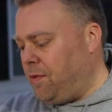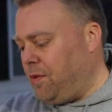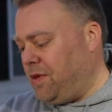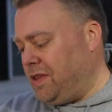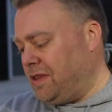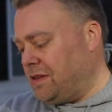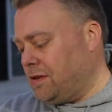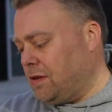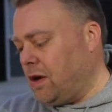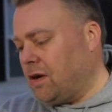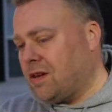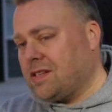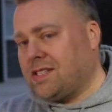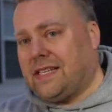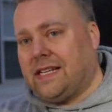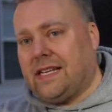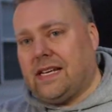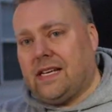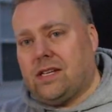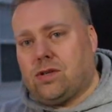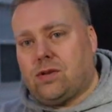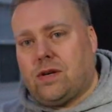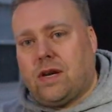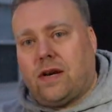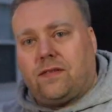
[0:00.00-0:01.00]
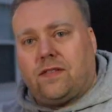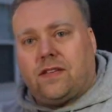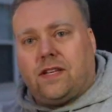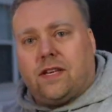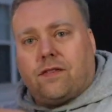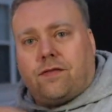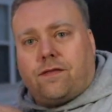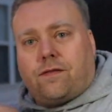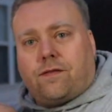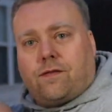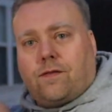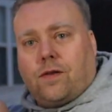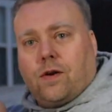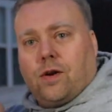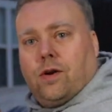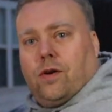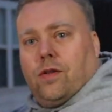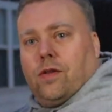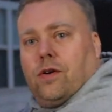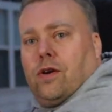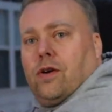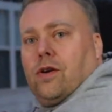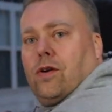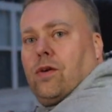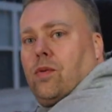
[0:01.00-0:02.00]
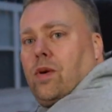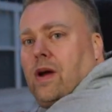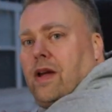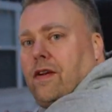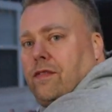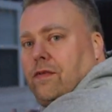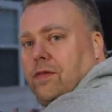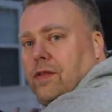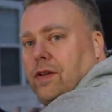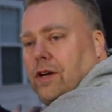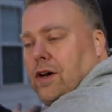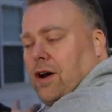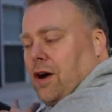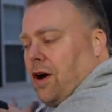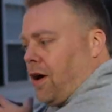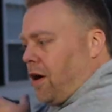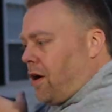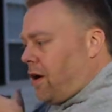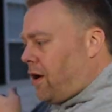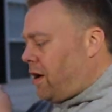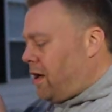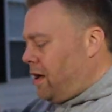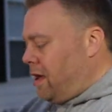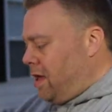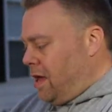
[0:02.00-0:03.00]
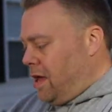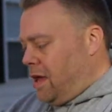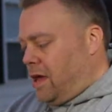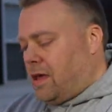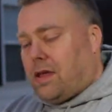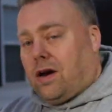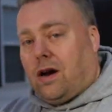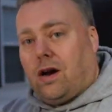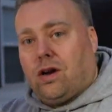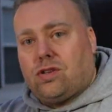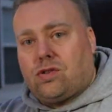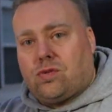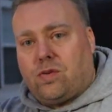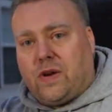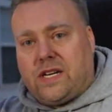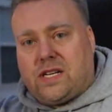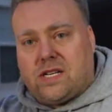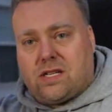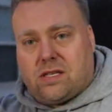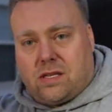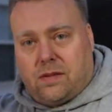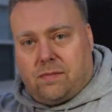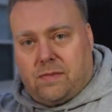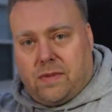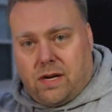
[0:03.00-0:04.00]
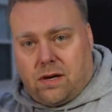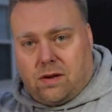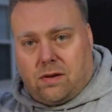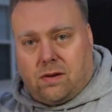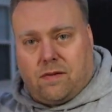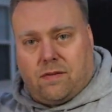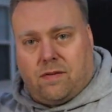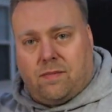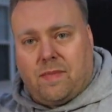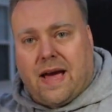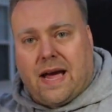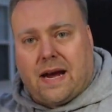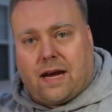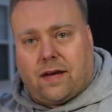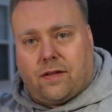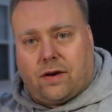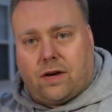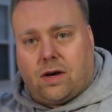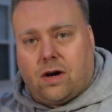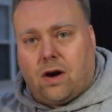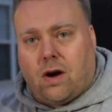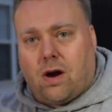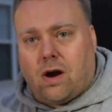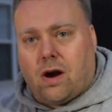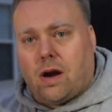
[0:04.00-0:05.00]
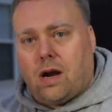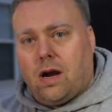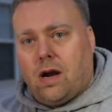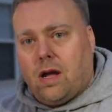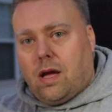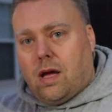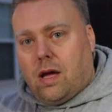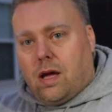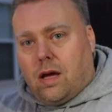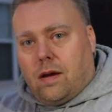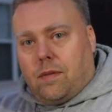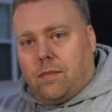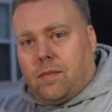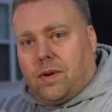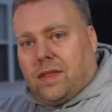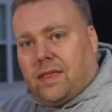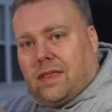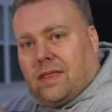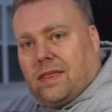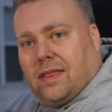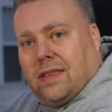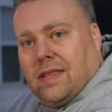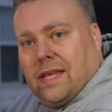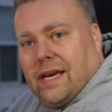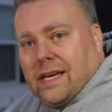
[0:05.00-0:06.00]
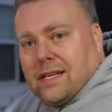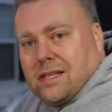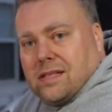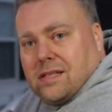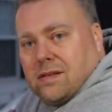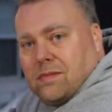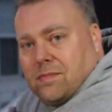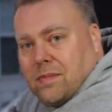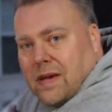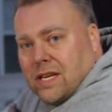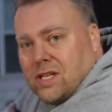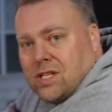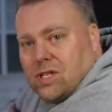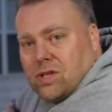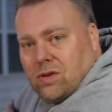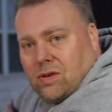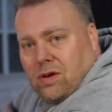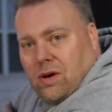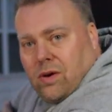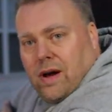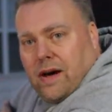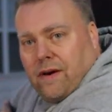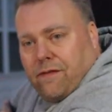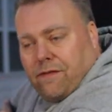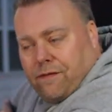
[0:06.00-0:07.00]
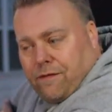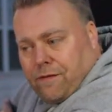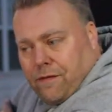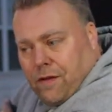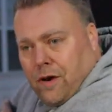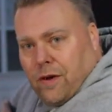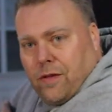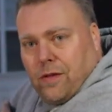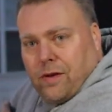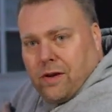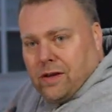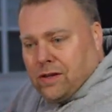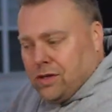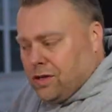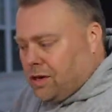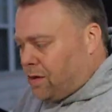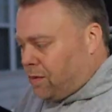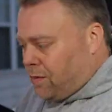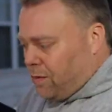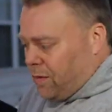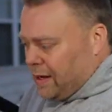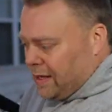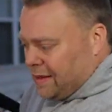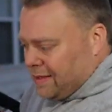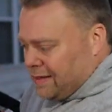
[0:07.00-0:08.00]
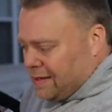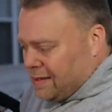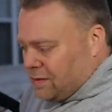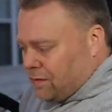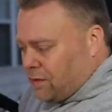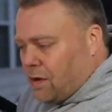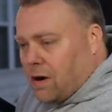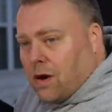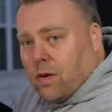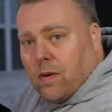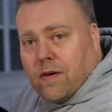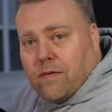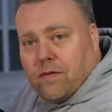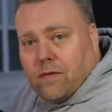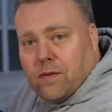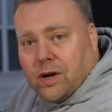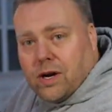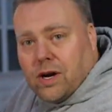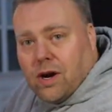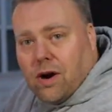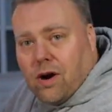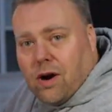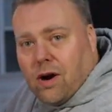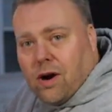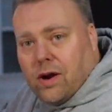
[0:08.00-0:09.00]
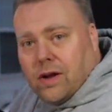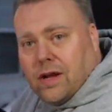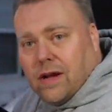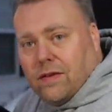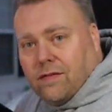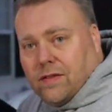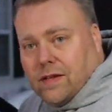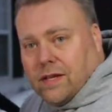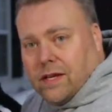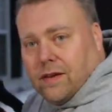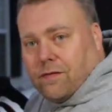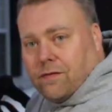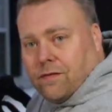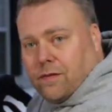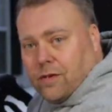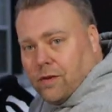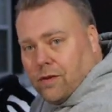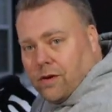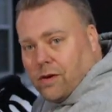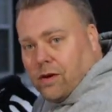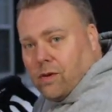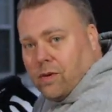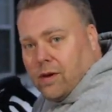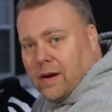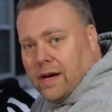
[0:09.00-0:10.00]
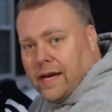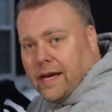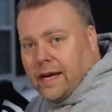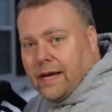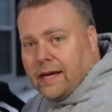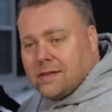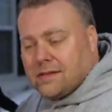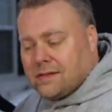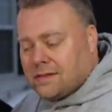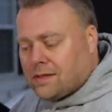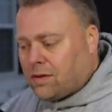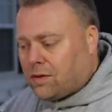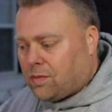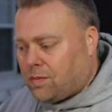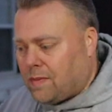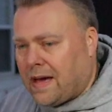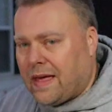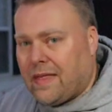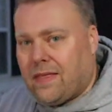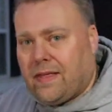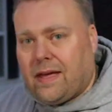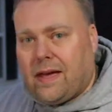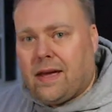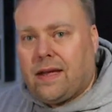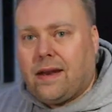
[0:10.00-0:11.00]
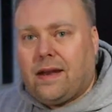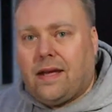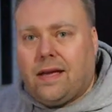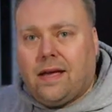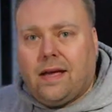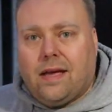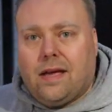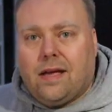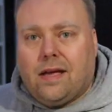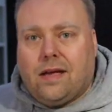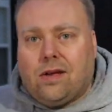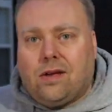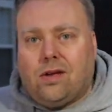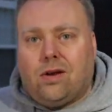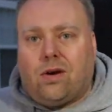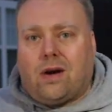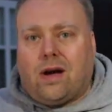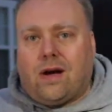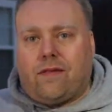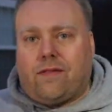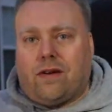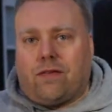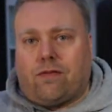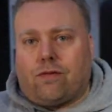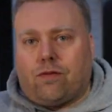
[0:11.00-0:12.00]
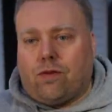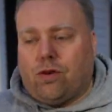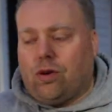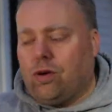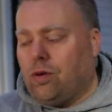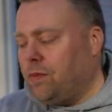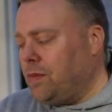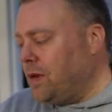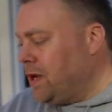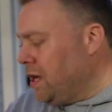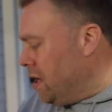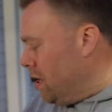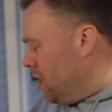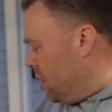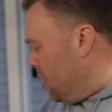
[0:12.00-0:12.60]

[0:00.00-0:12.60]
But with as long as it is, you have to get further away from the car. The hose reaches the middle of the back of the car, but this makes you go out further. You don't want it this far away from your car. You have to get further away. So by then, you don't have enough room.